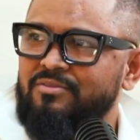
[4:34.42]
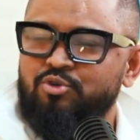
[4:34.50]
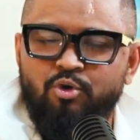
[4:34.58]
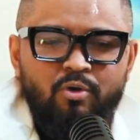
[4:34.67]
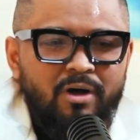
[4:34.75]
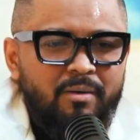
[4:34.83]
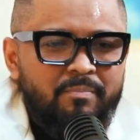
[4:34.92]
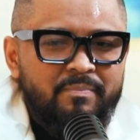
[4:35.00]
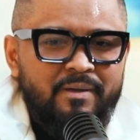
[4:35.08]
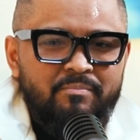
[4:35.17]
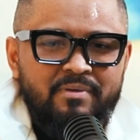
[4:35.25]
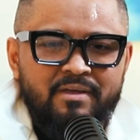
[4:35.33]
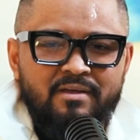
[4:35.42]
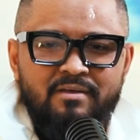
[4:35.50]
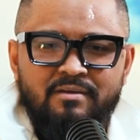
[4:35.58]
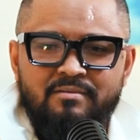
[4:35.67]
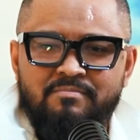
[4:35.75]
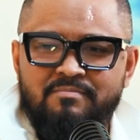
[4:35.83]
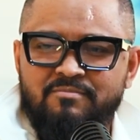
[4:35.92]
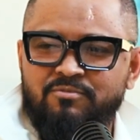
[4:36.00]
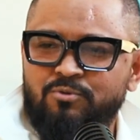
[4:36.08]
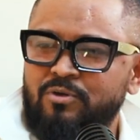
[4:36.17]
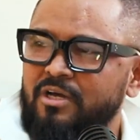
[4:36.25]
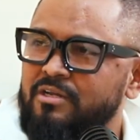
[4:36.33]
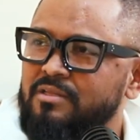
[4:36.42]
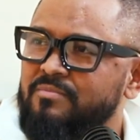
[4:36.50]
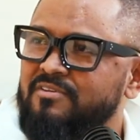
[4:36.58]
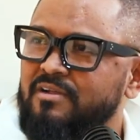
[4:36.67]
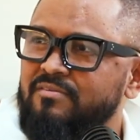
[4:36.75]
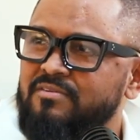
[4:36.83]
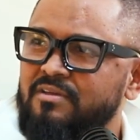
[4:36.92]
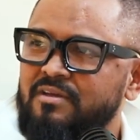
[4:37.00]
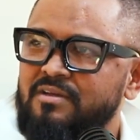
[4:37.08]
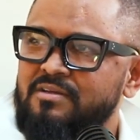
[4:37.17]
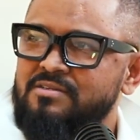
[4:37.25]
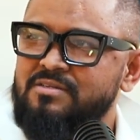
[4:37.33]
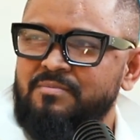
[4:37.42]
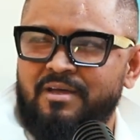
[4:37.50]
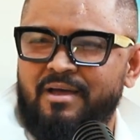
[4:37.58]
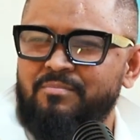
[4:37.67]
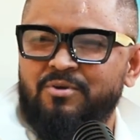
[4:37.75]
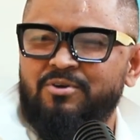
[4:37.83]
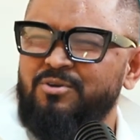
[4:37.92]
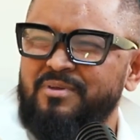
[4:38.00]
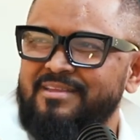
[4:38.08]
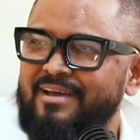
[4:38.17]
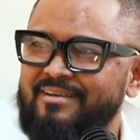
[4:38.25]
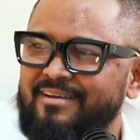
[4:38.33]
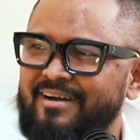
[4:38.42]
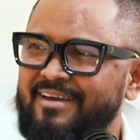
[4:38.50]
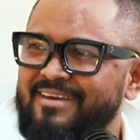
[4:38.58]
throw up and make a fool out of themselves. So I'm like, I'm not going to be that guy.